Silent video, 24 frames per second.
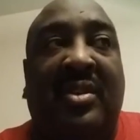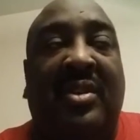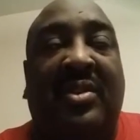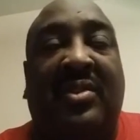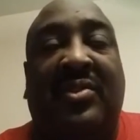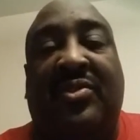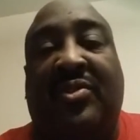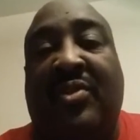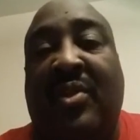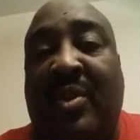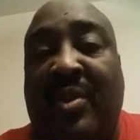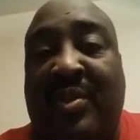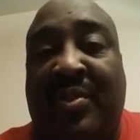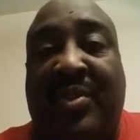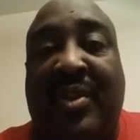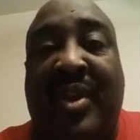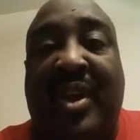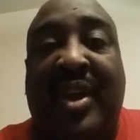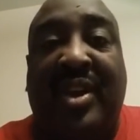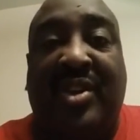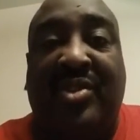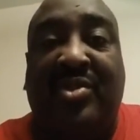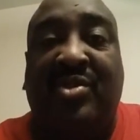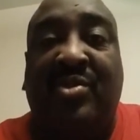certain
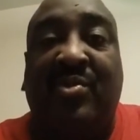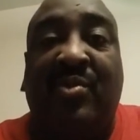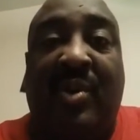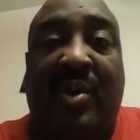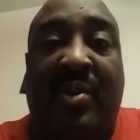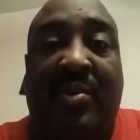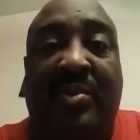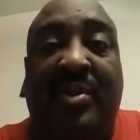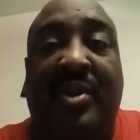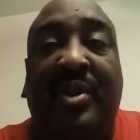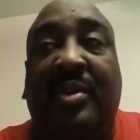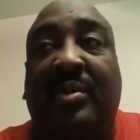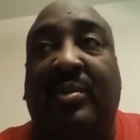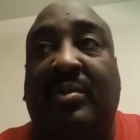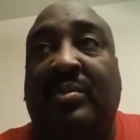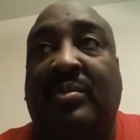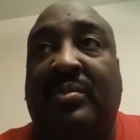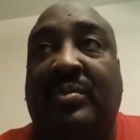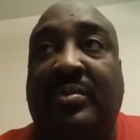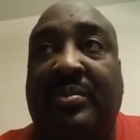things you won't do.